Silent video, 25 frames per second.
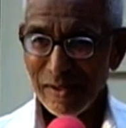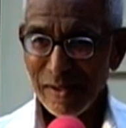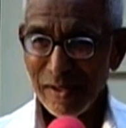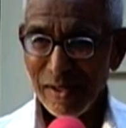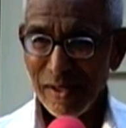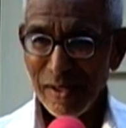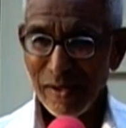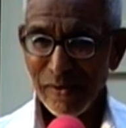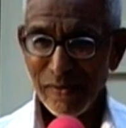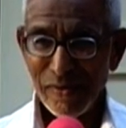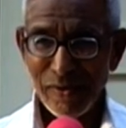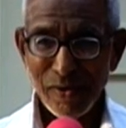
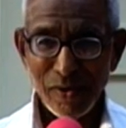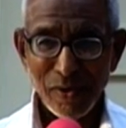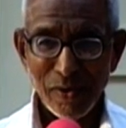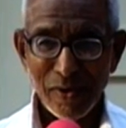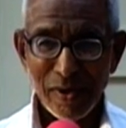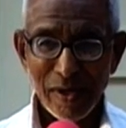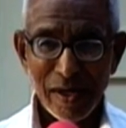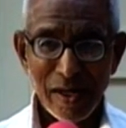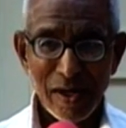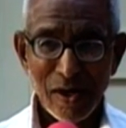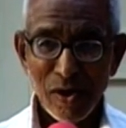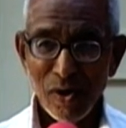if you
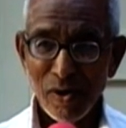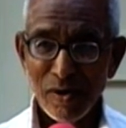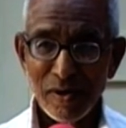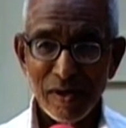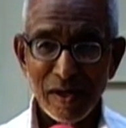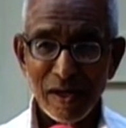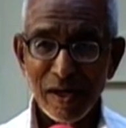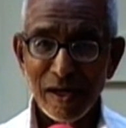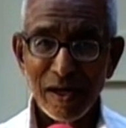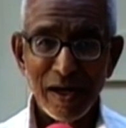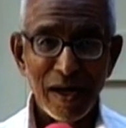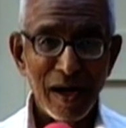cannot
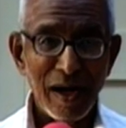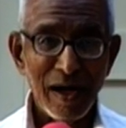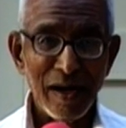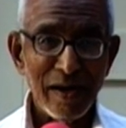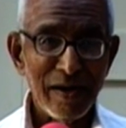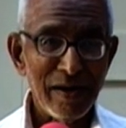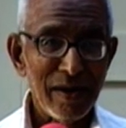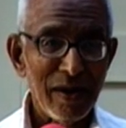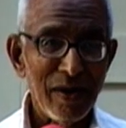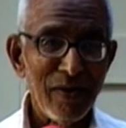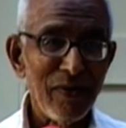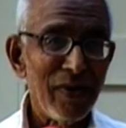
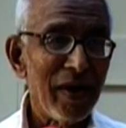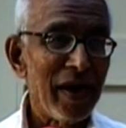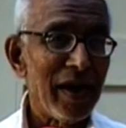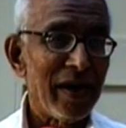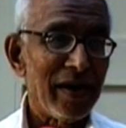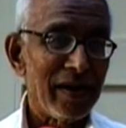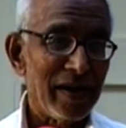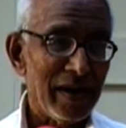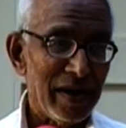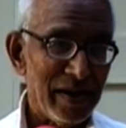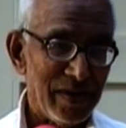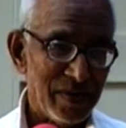
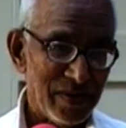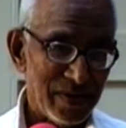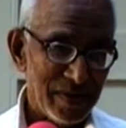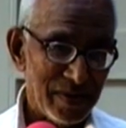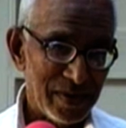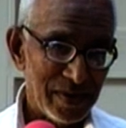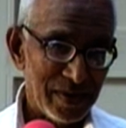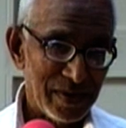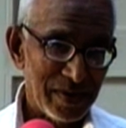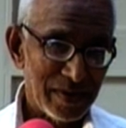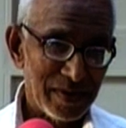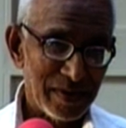cultivate it,
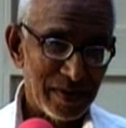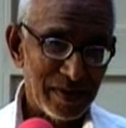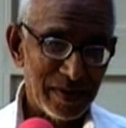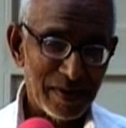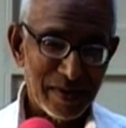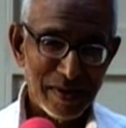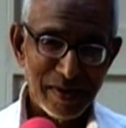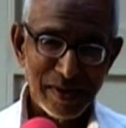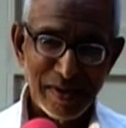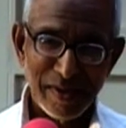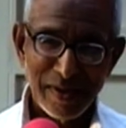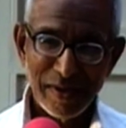
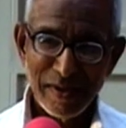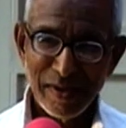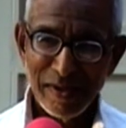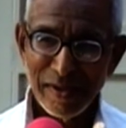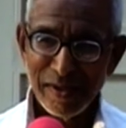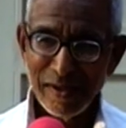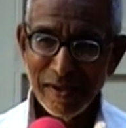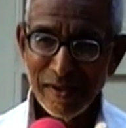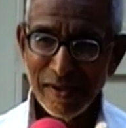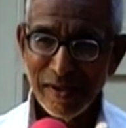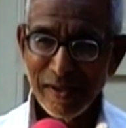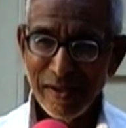
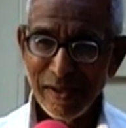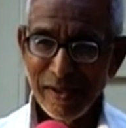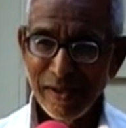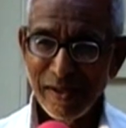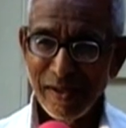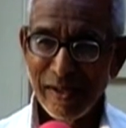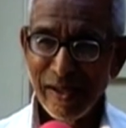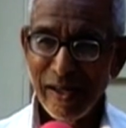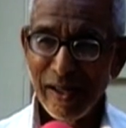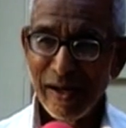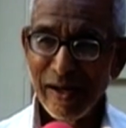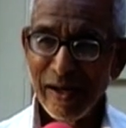
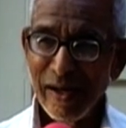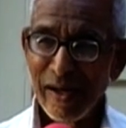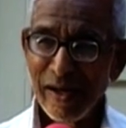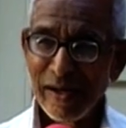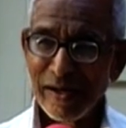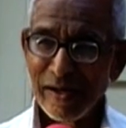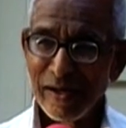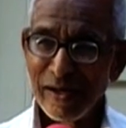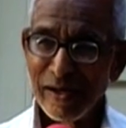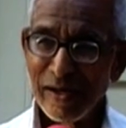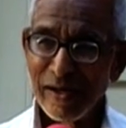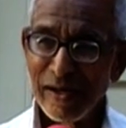then
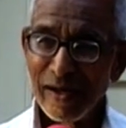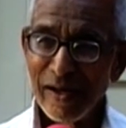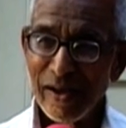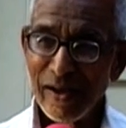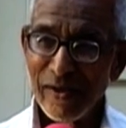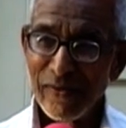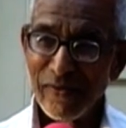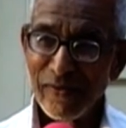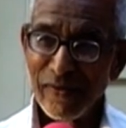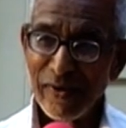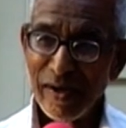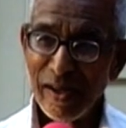it
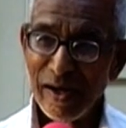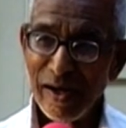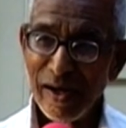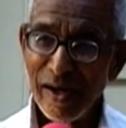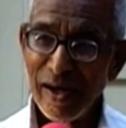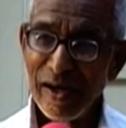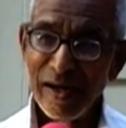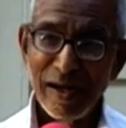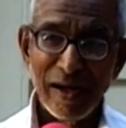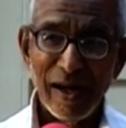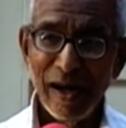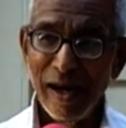
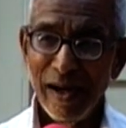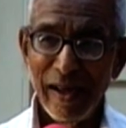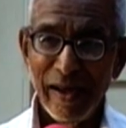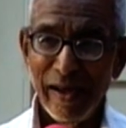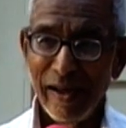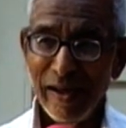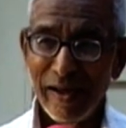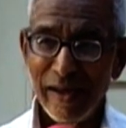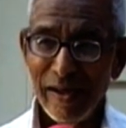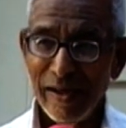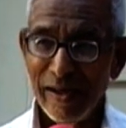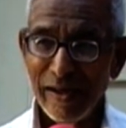
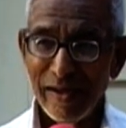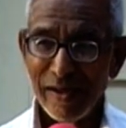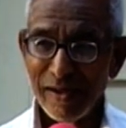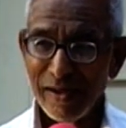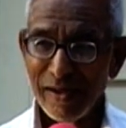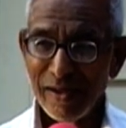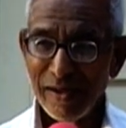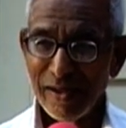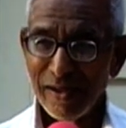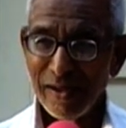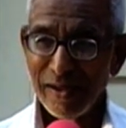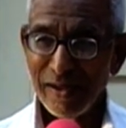definitely
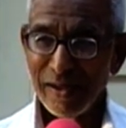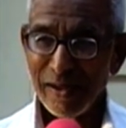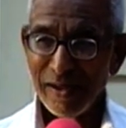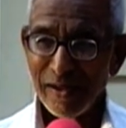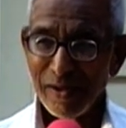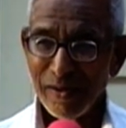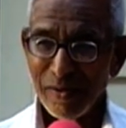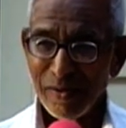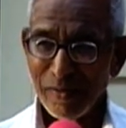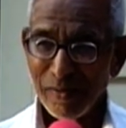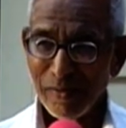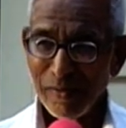
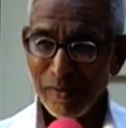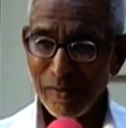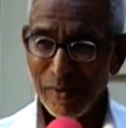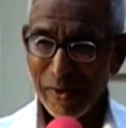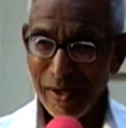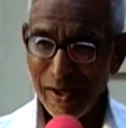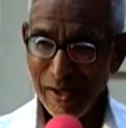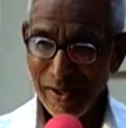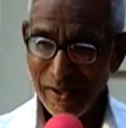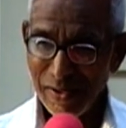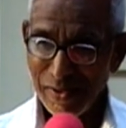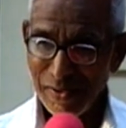
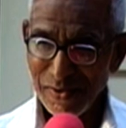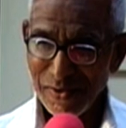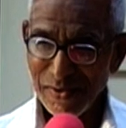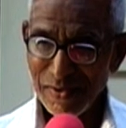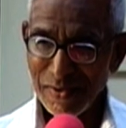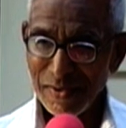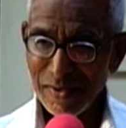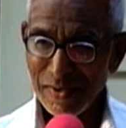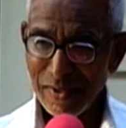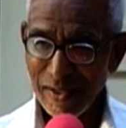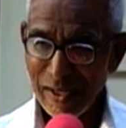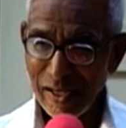
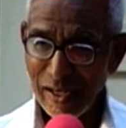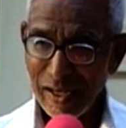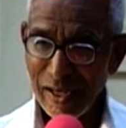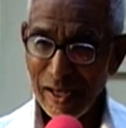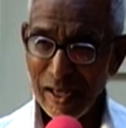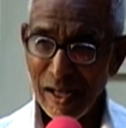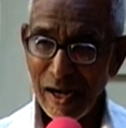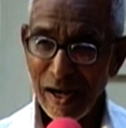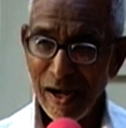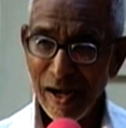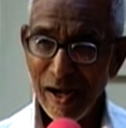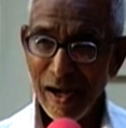brings
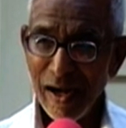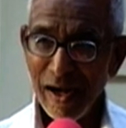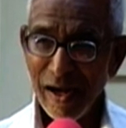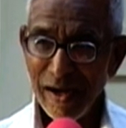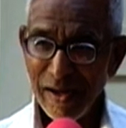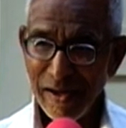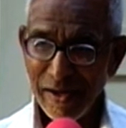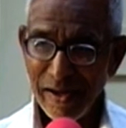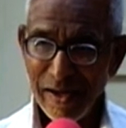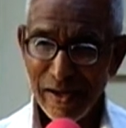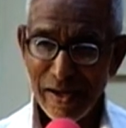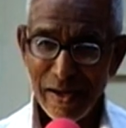hell
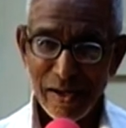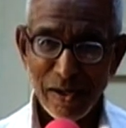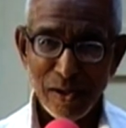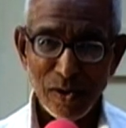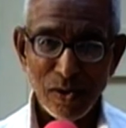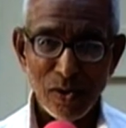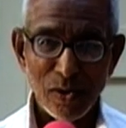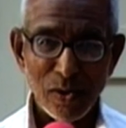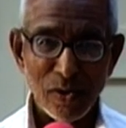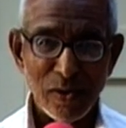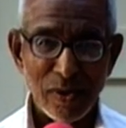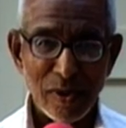
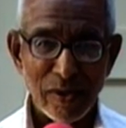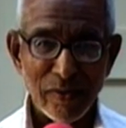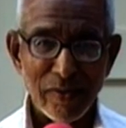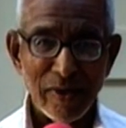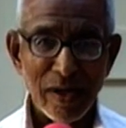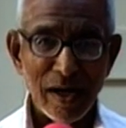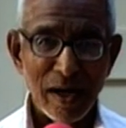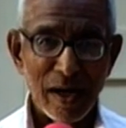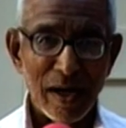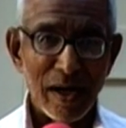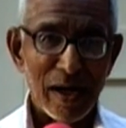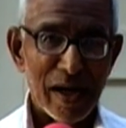into your
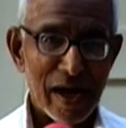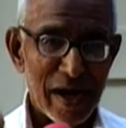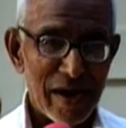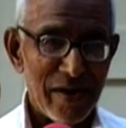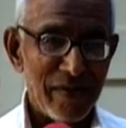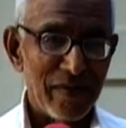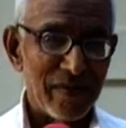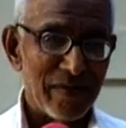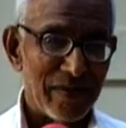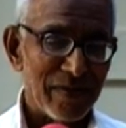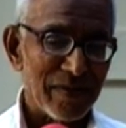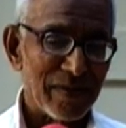
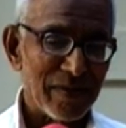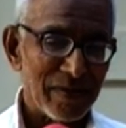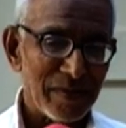life.